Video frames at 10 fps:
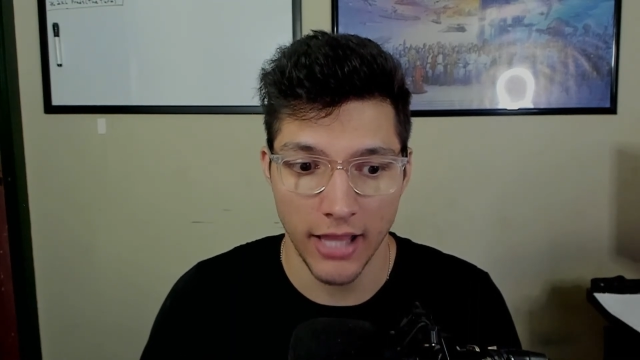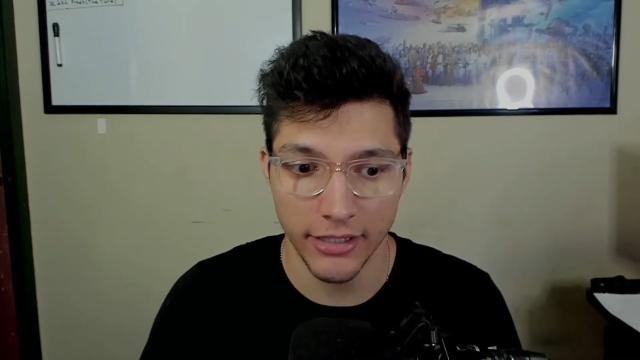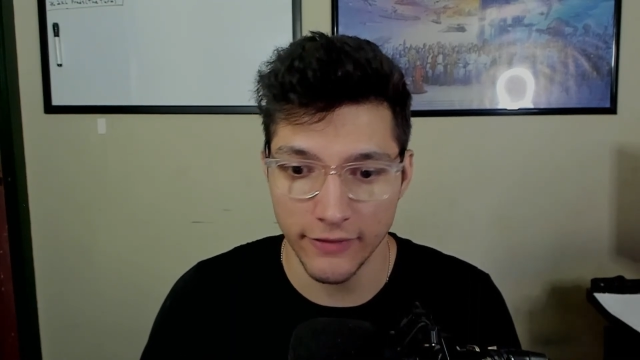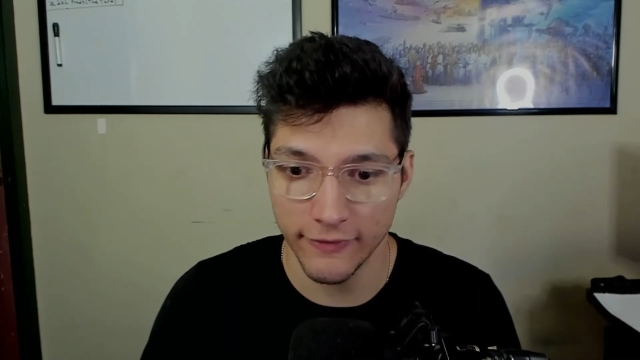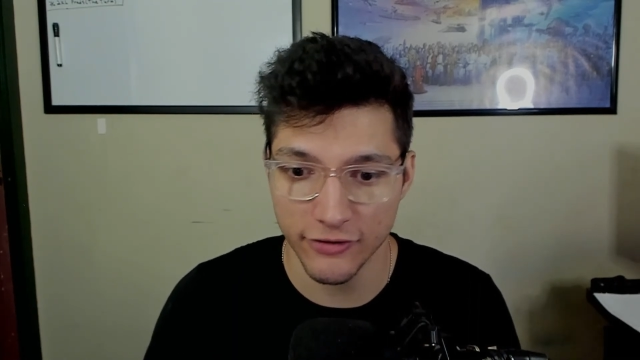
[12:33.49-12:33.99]

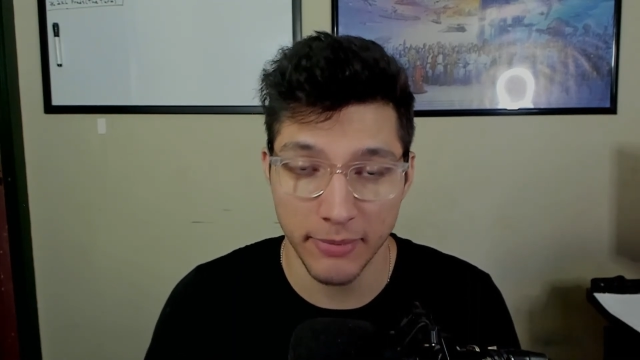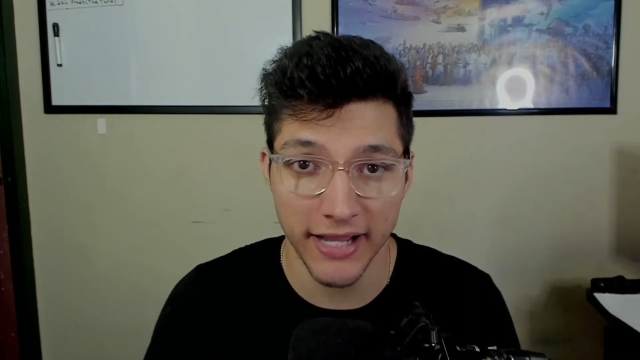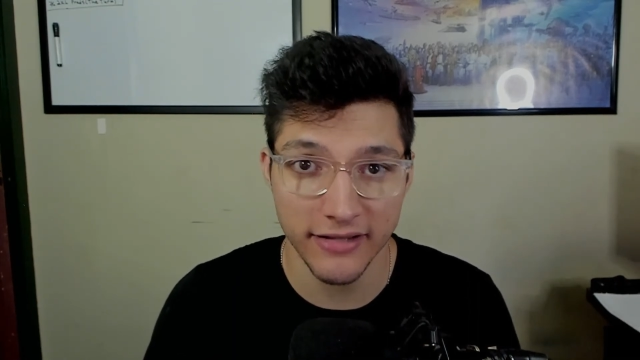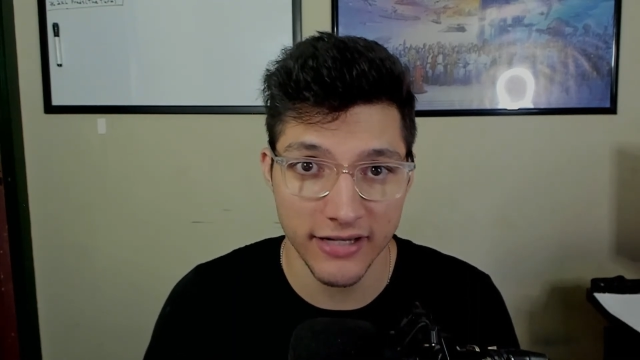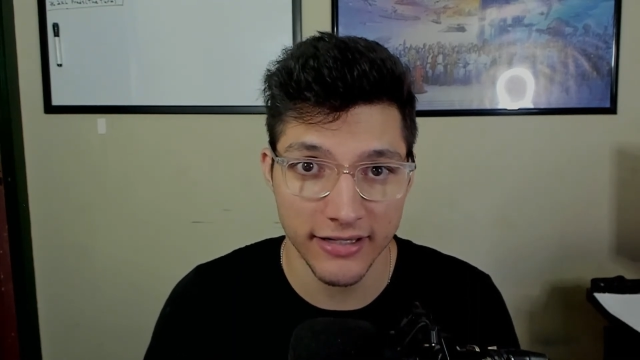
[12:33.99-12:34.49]
There's
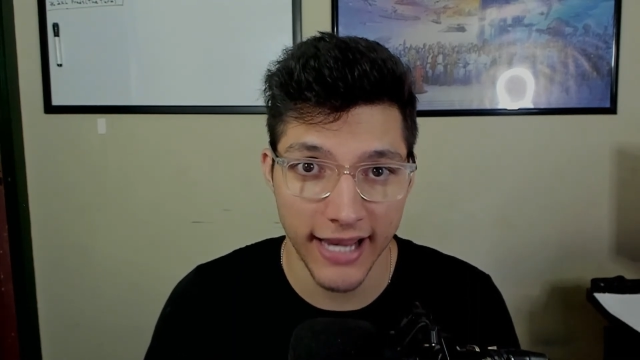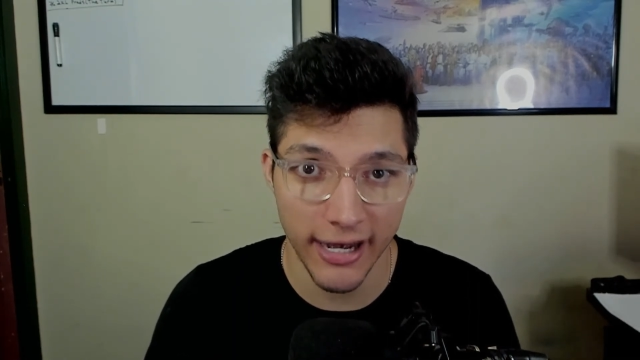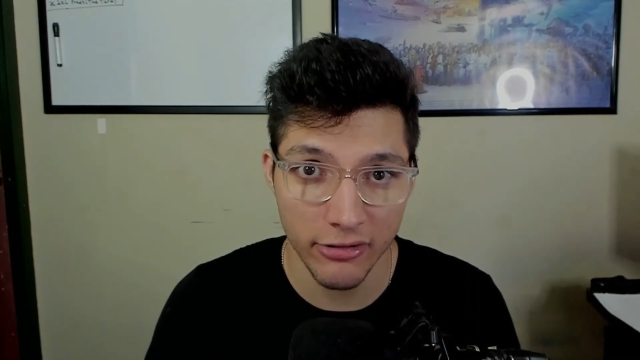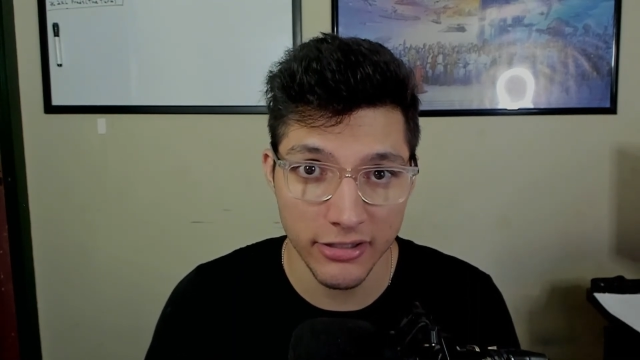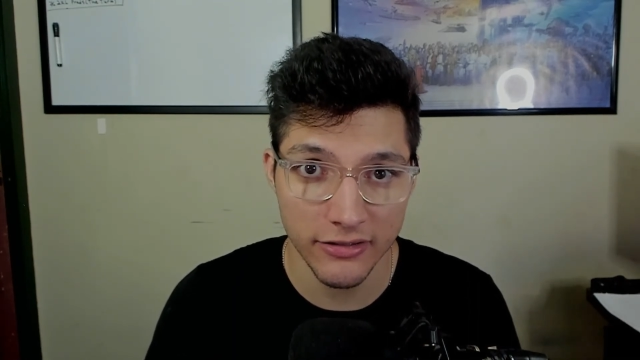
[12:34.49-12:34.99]
bans on
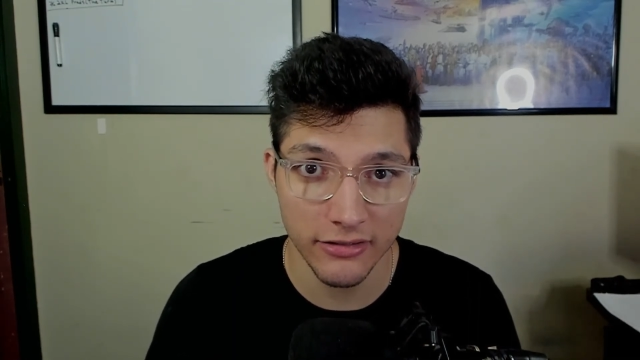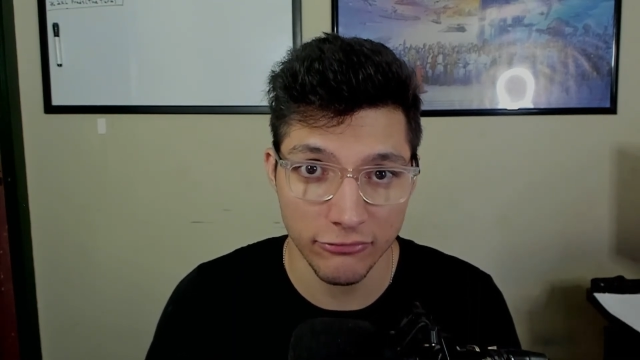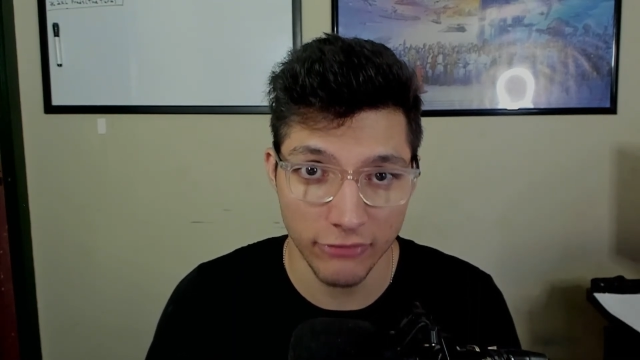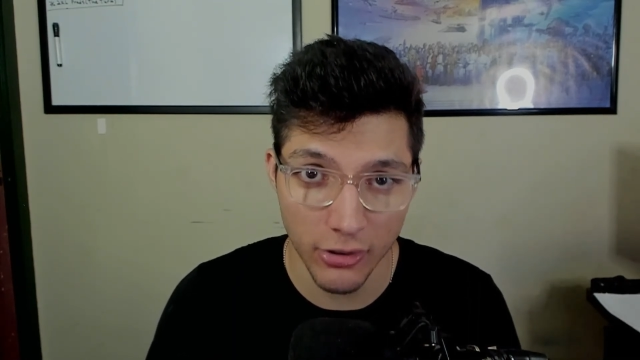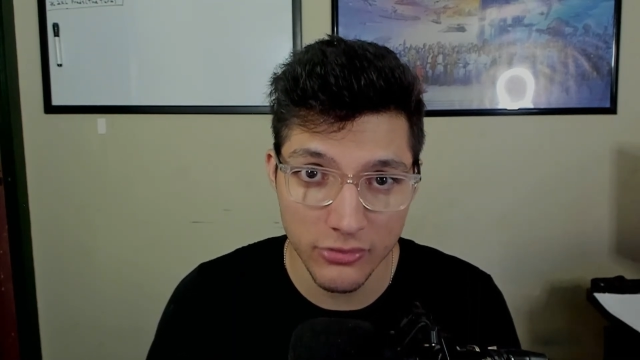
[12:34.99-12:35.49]
character
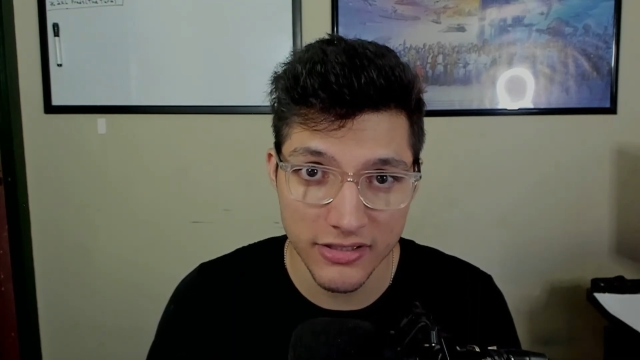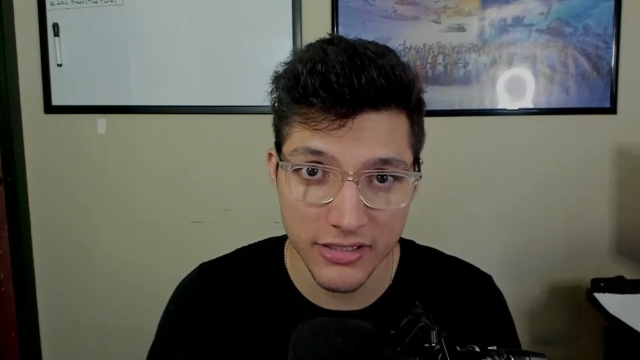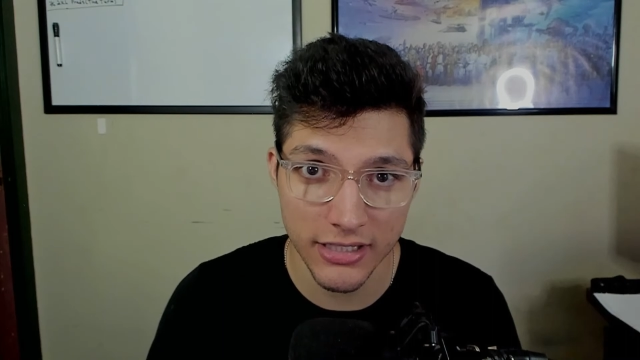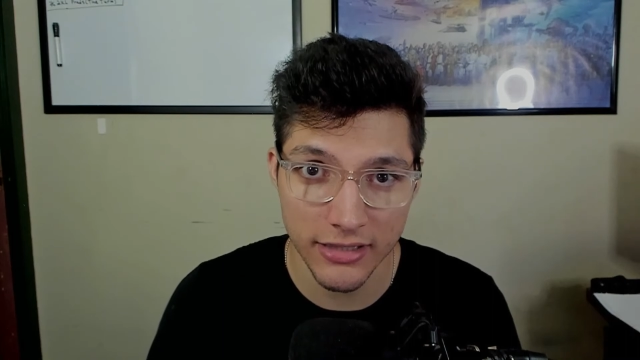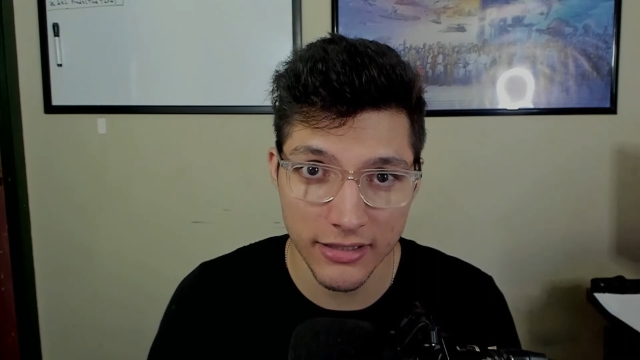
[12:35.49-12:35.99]
rogues
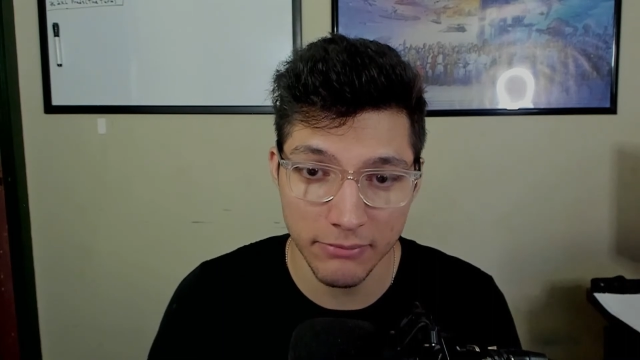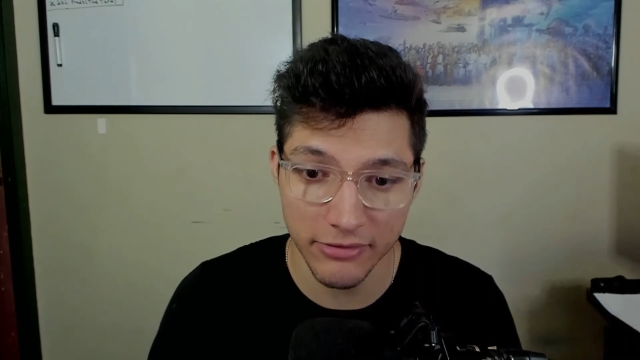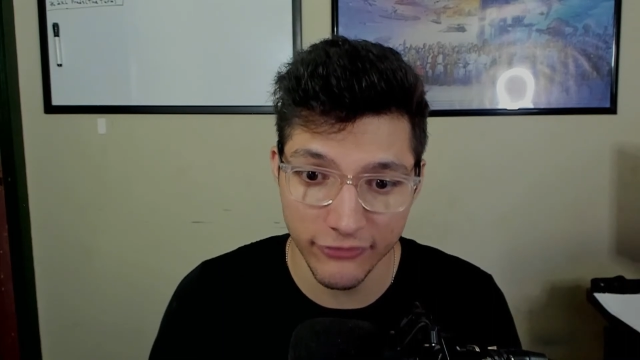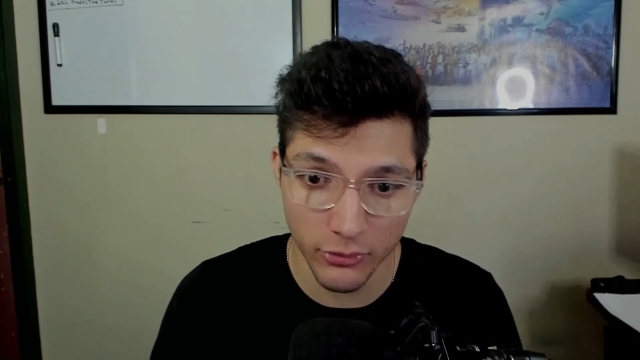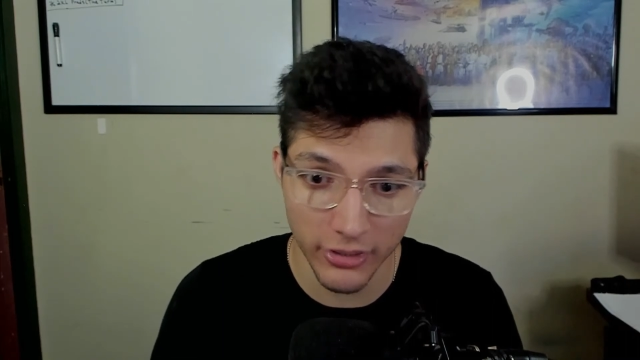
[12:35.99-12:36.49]
in
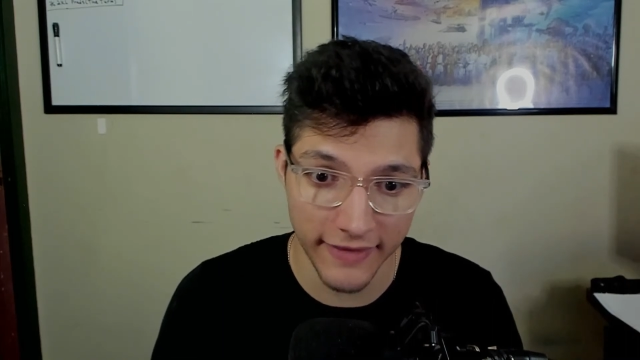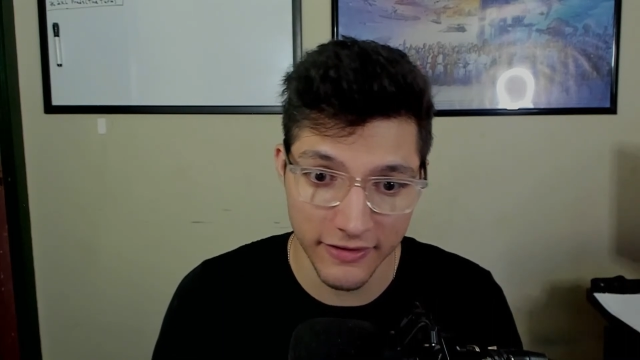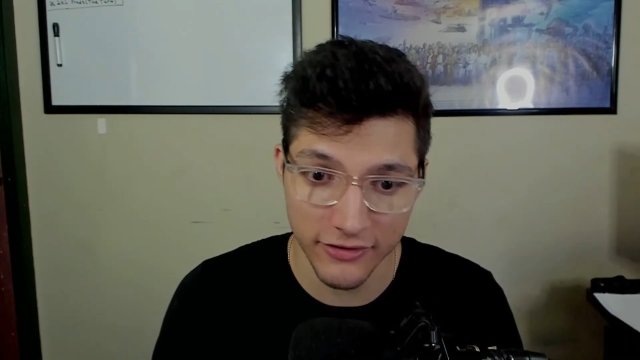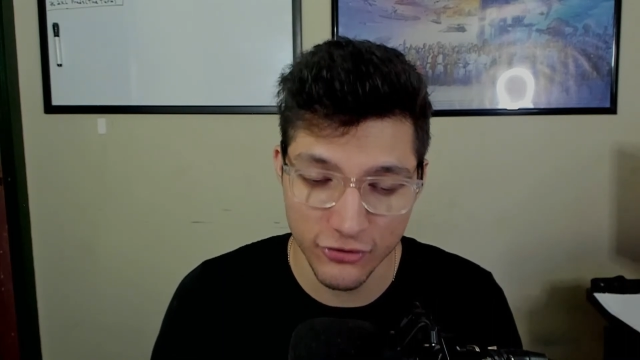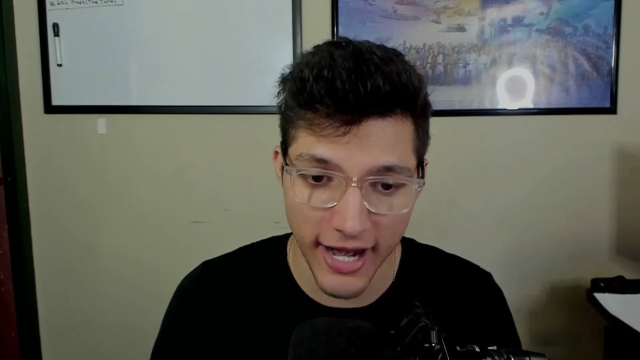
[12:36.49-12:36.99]

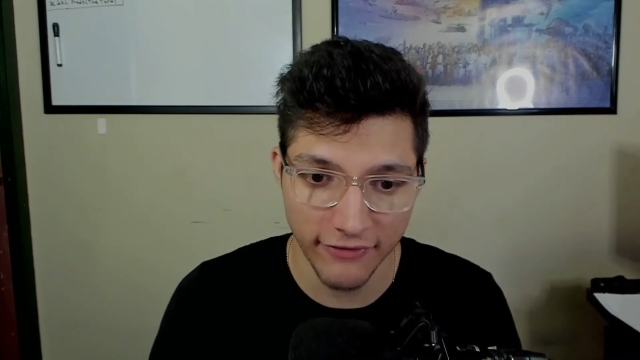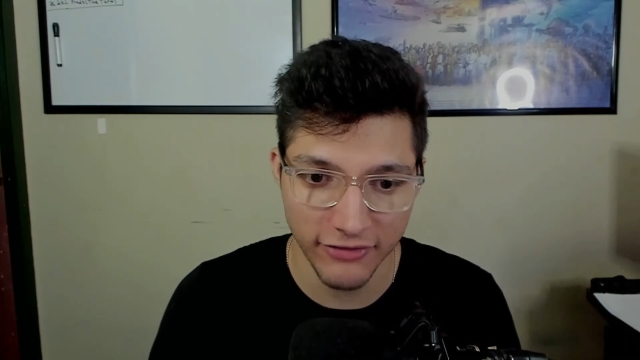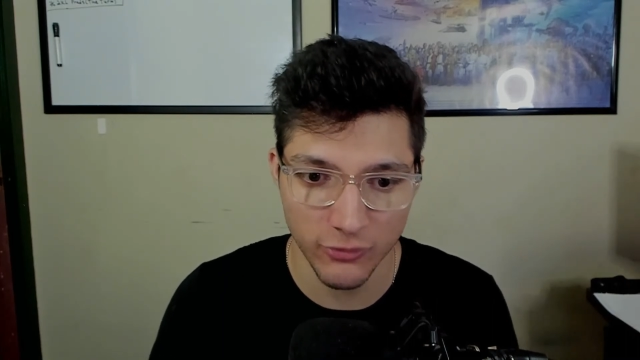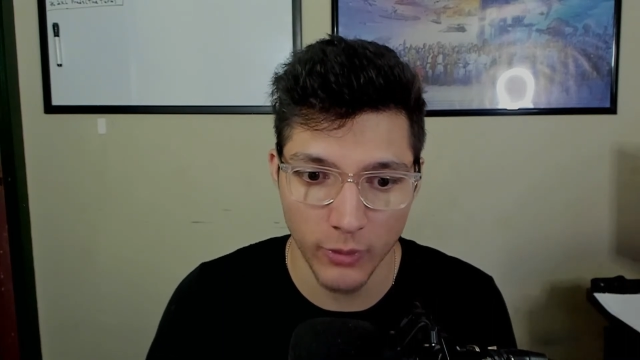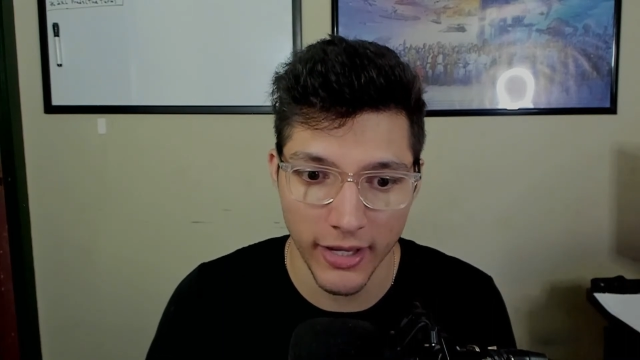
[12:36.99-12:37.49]
the draft
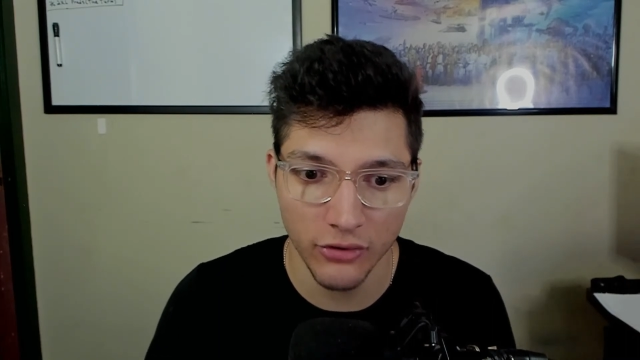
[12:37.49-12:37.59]
as well.